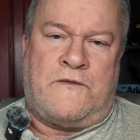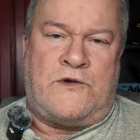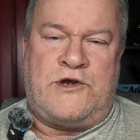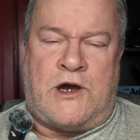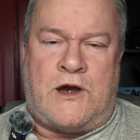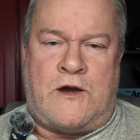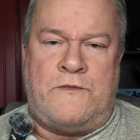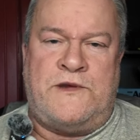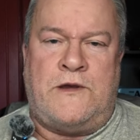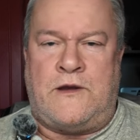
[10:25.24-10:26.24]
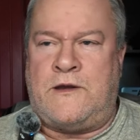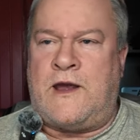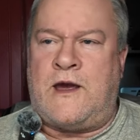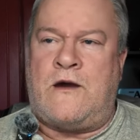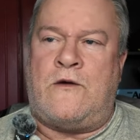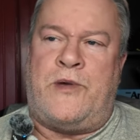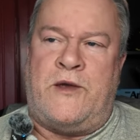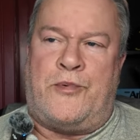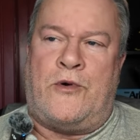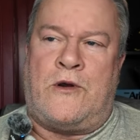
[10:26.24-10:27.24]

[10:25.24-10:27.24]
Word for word: for jobs. Now people